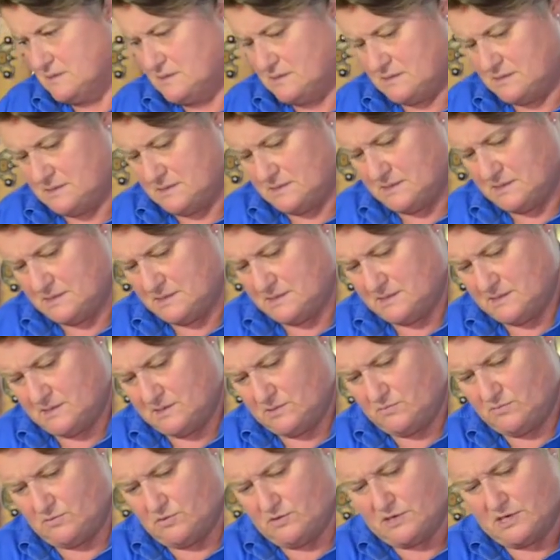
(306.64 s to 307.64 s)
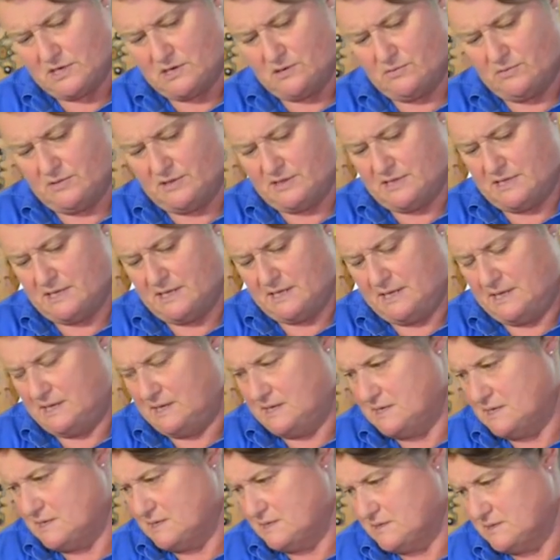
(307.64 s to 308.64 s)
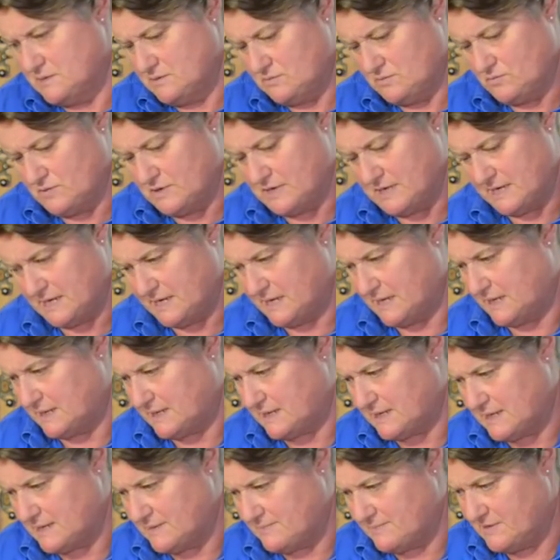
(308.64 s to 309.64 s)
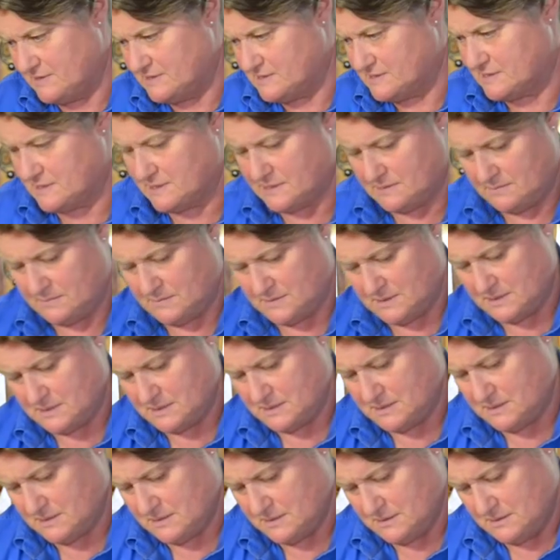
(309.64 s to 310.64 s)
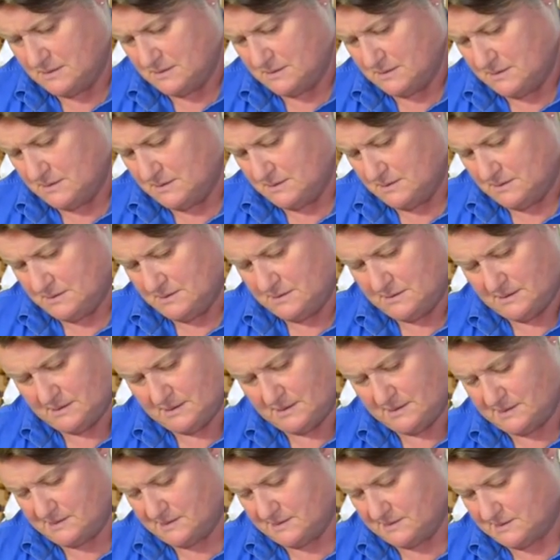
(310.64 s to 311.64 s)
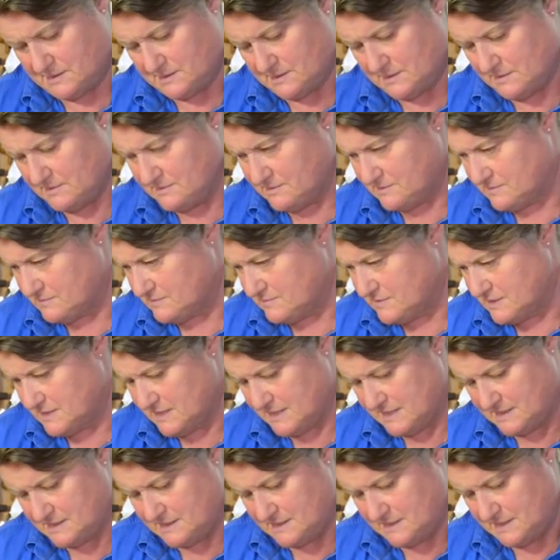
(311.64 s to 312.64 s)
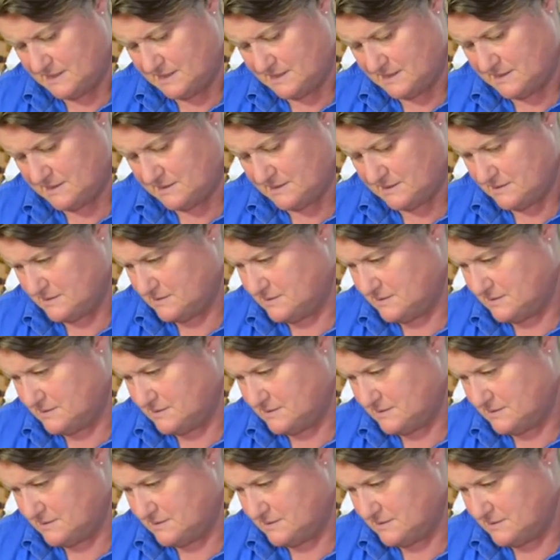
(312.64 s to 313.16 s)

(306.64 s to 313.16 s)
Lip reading: And we'll go with the one hand clamp this time, because it's the closest one I had to hand.